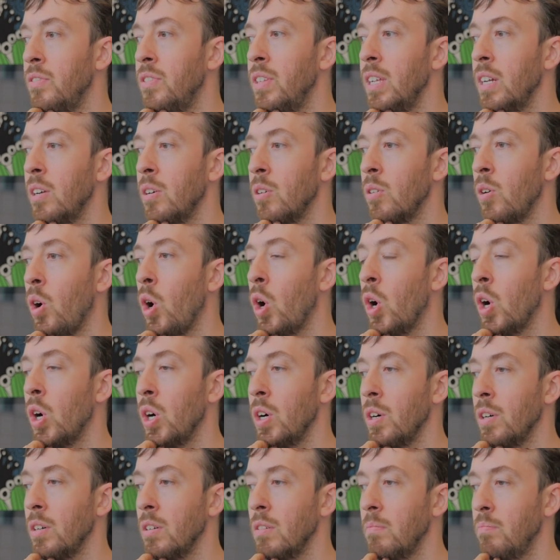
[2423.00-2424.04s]
there
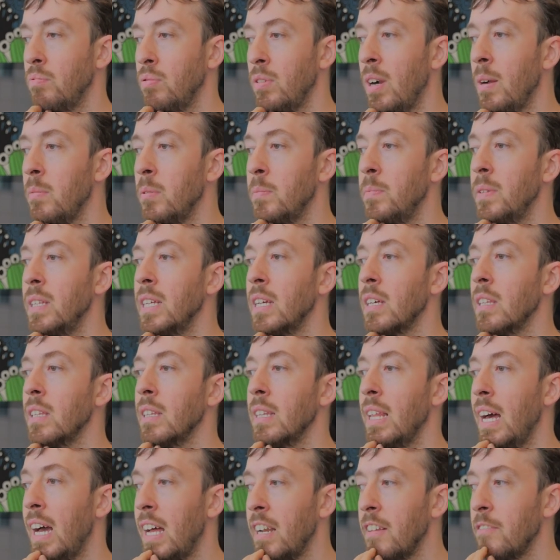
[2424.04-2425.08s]
are probably a
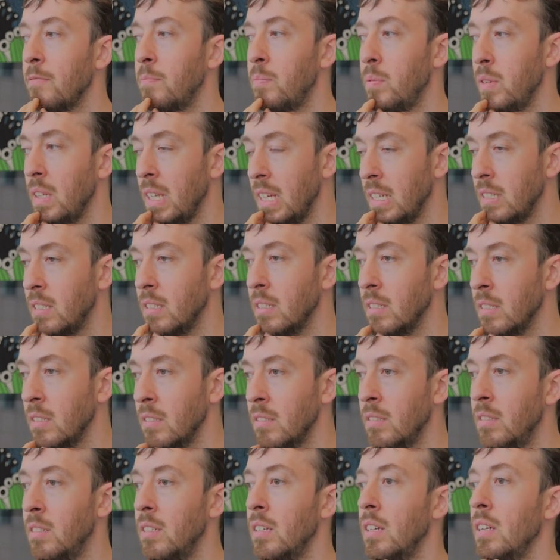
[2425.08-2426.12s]
lot of
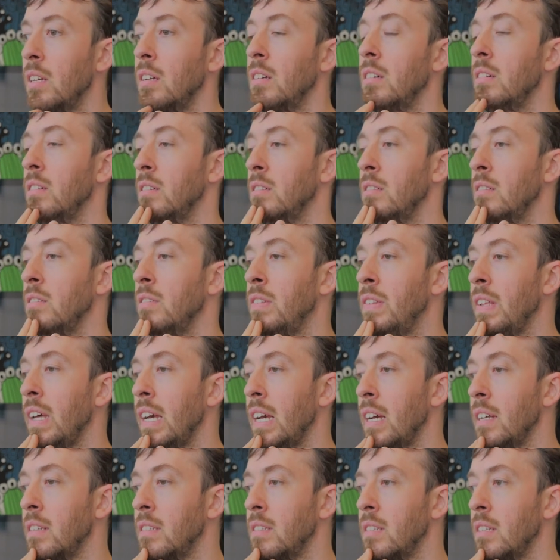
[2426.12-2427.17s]
places
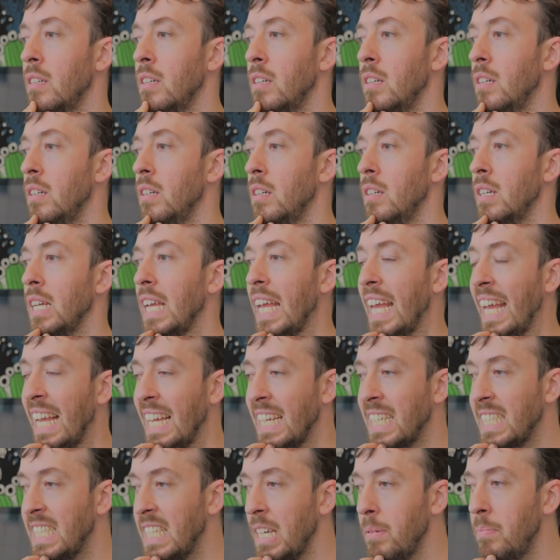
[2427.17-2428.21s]
that
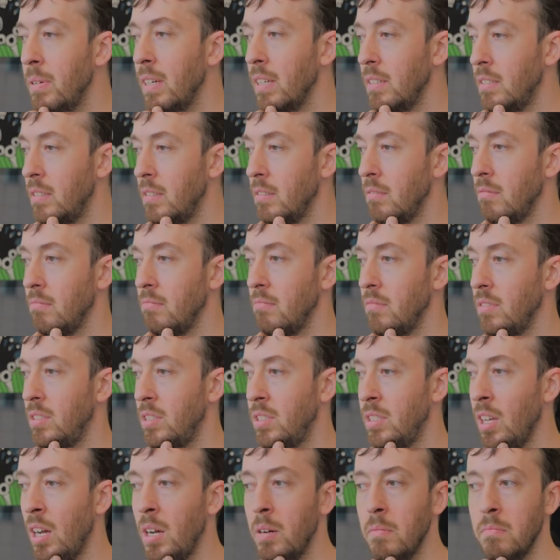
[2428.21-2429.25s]
exhibit
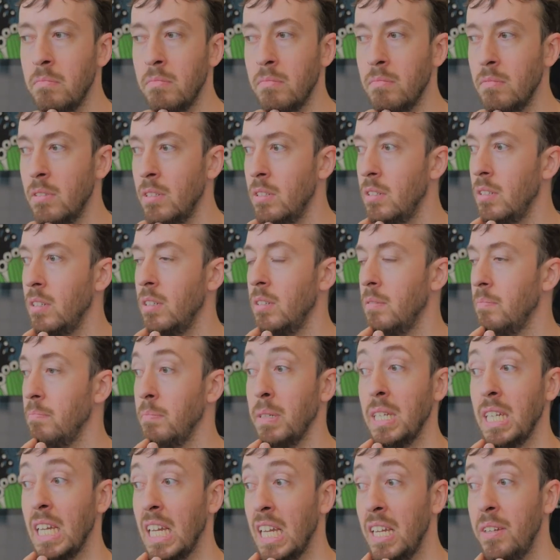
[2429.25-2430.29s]
some
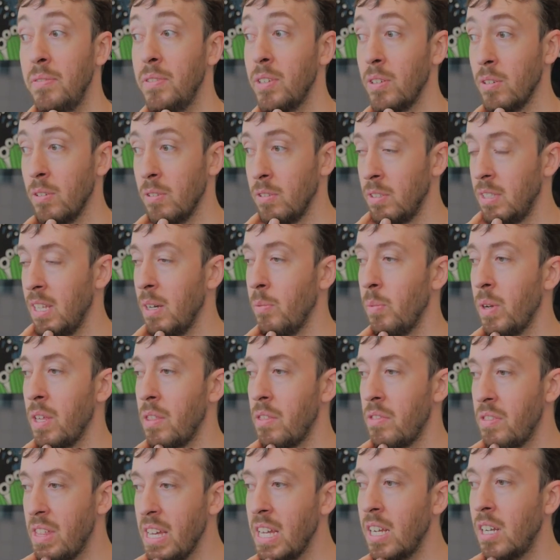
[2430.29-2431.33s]
behaviors that we
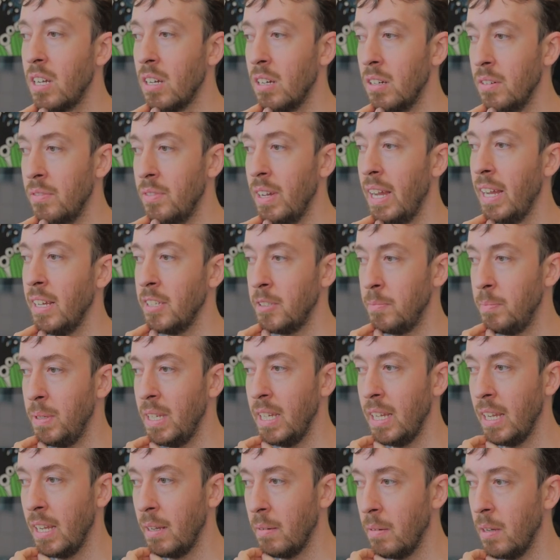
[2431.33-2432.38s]
think of as
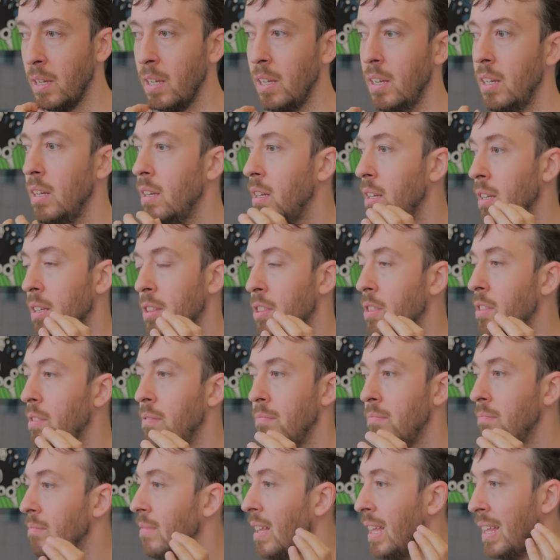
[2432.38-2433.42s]
being
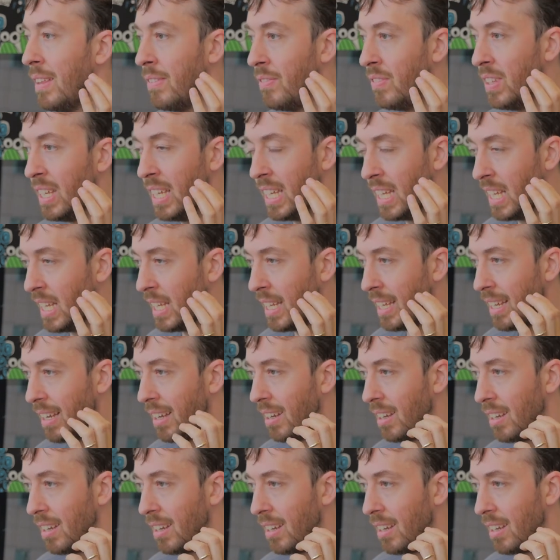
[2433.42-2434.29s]
the